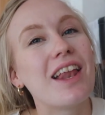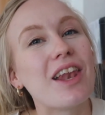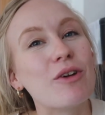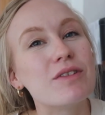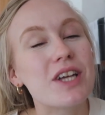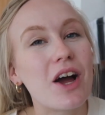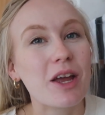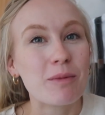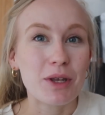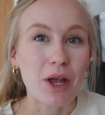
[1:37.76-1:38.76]
long
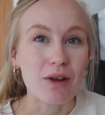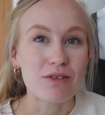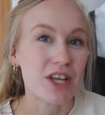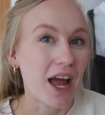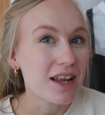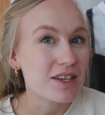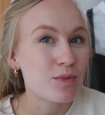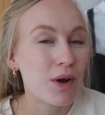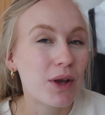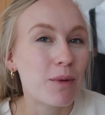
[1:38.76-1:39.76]
time no
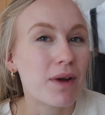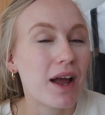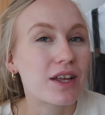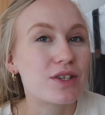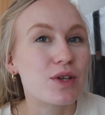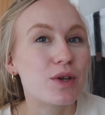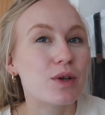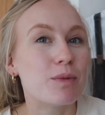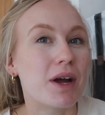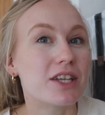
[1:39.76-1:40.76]
chat. Welcome back
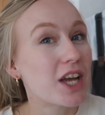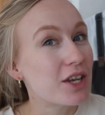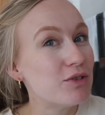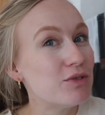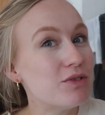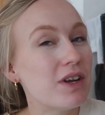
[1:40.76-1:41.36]
to my channel.